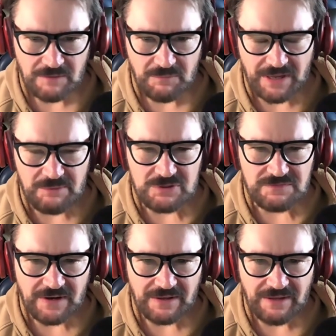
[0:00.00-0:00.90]
But he
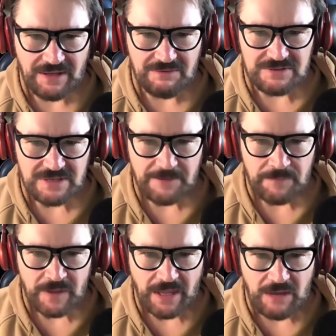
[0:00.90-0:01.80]

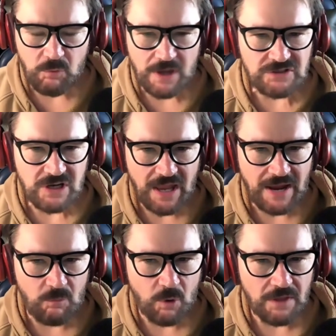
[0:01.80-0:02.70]
wasn't
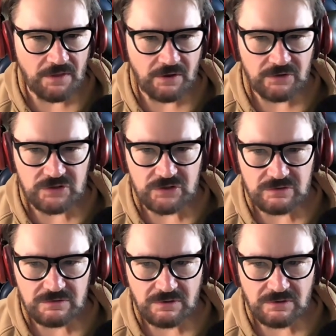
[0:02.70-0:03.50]
like one of those